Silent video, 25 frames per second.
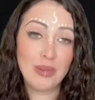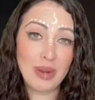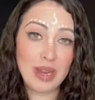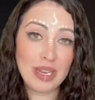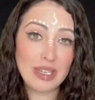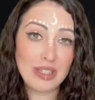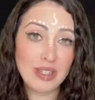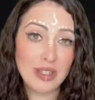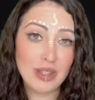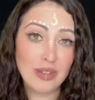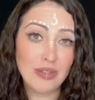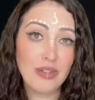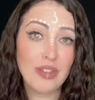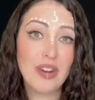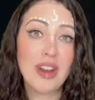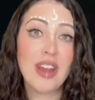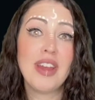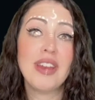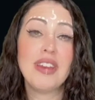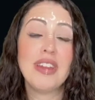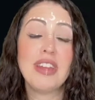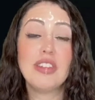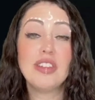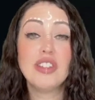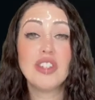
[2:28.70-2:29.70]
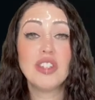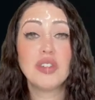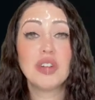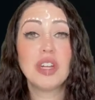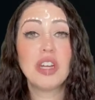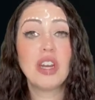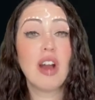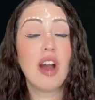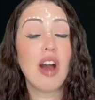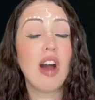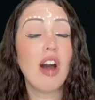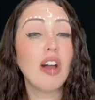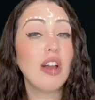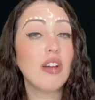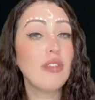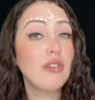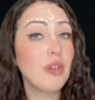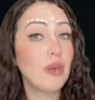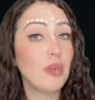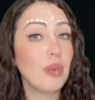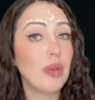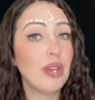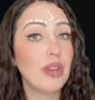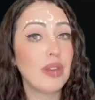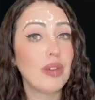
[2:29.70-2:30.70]
to the front, ensuring all of the
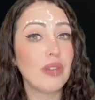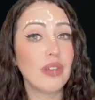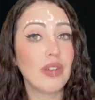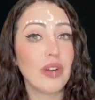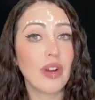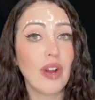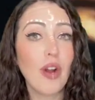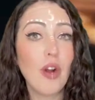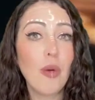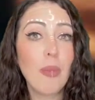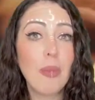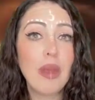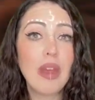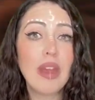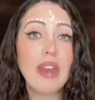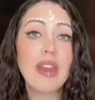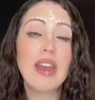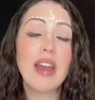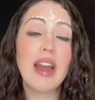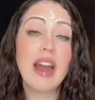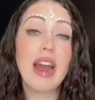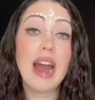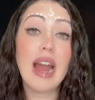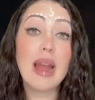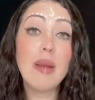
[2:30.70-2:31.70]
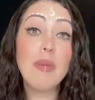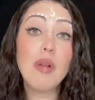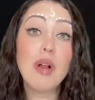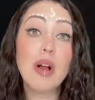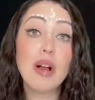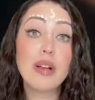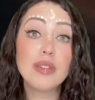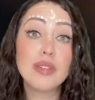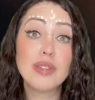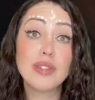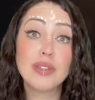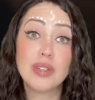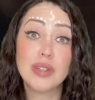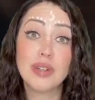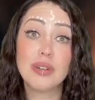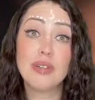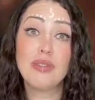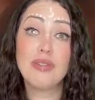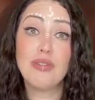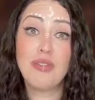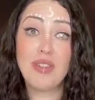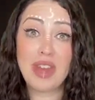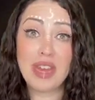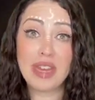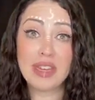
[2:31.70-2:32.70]
windows are open. I will also turn
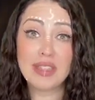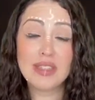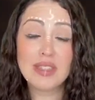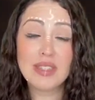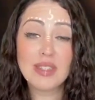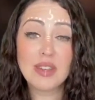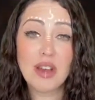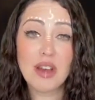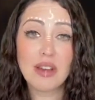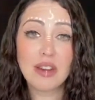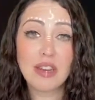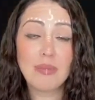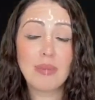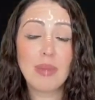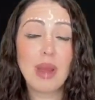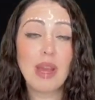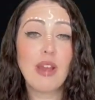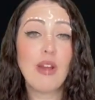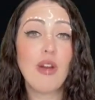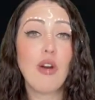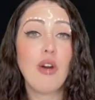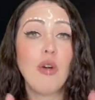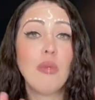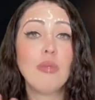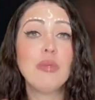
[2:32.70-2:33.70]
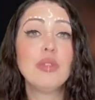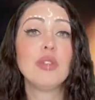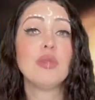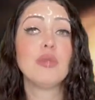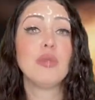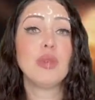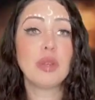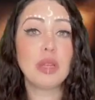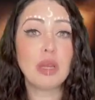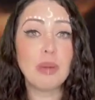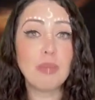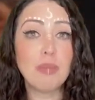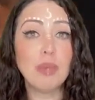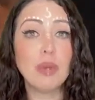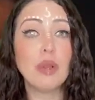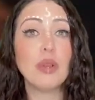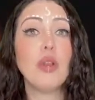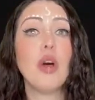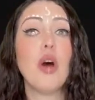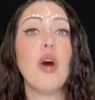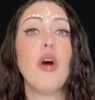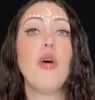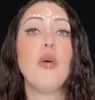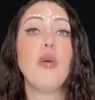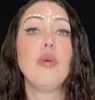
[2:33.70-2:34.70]
fans on in my home to really
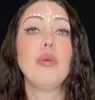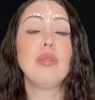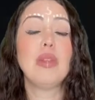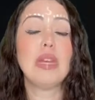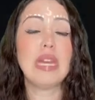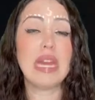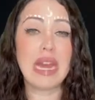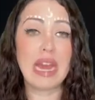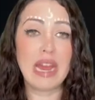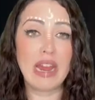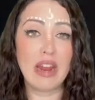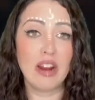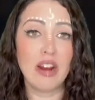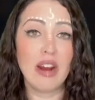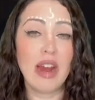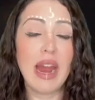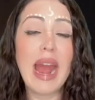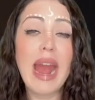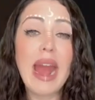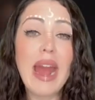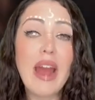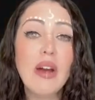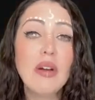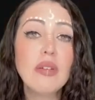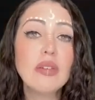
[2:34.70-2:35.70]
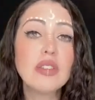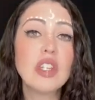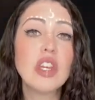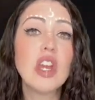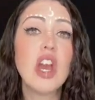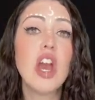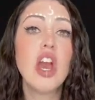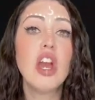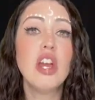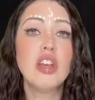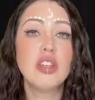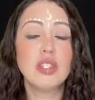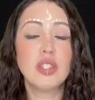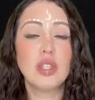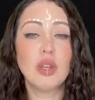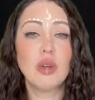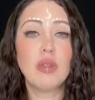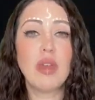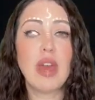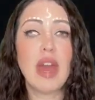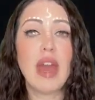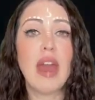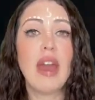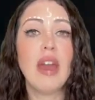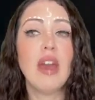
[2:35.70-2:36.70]
blow the air out so
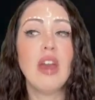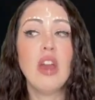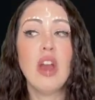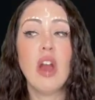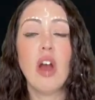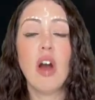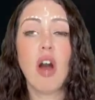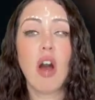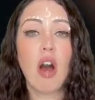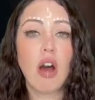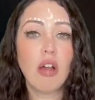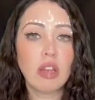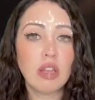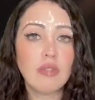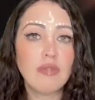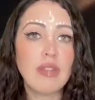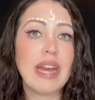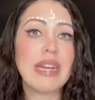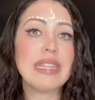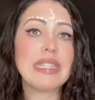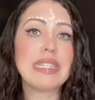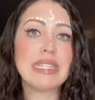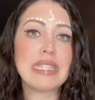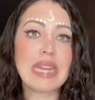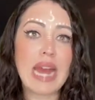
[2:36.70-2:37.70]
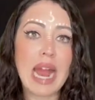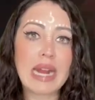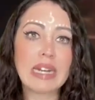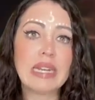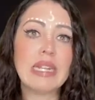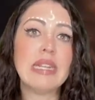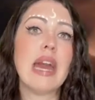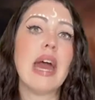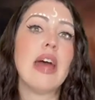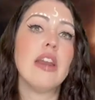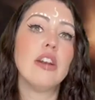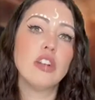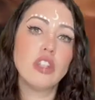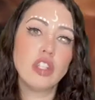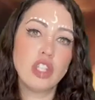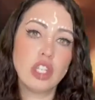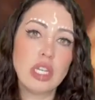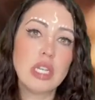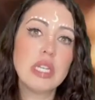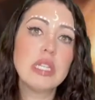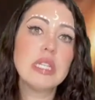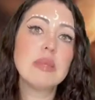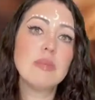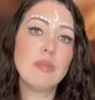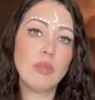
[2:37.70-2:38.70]
that all of that stagnant energy
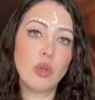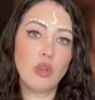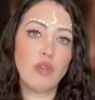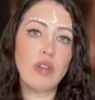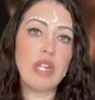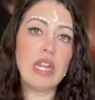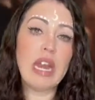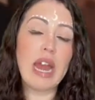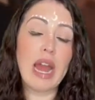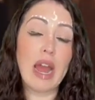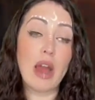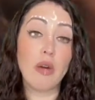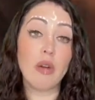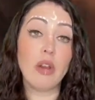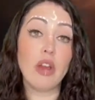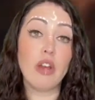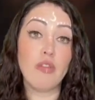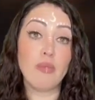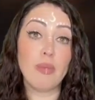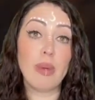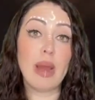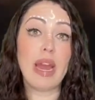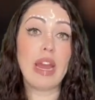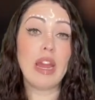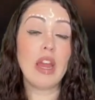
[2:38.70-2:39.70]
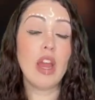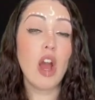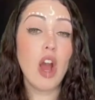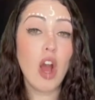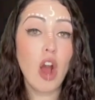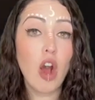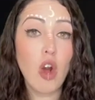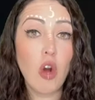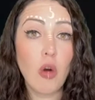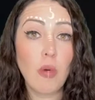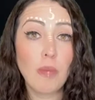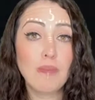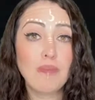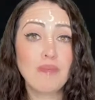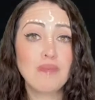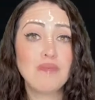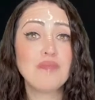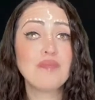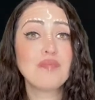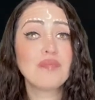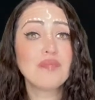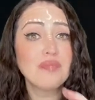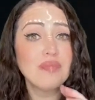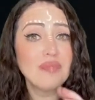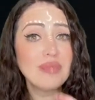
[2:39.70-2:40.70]
is moving out of my home.
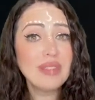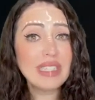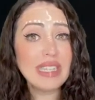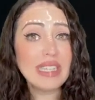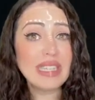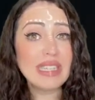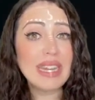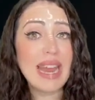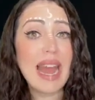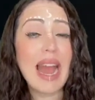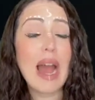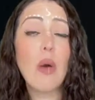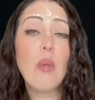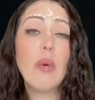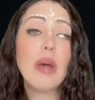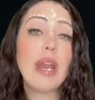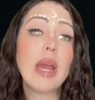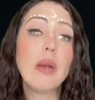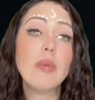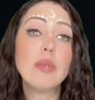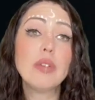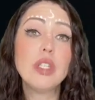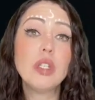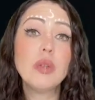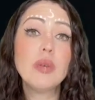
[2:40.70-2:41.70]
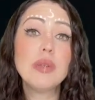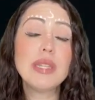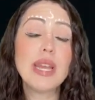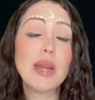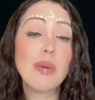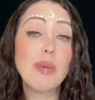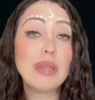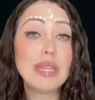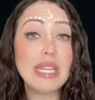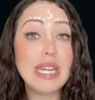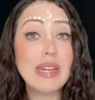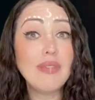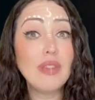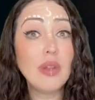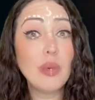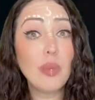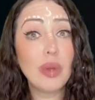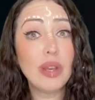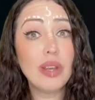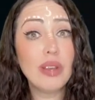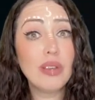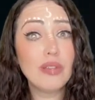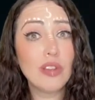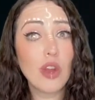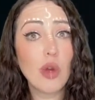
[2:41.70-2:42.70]
Now, what I will do is I will leave the
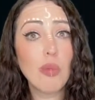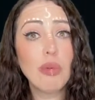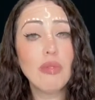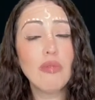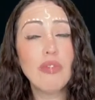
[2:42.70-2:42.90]
windows open for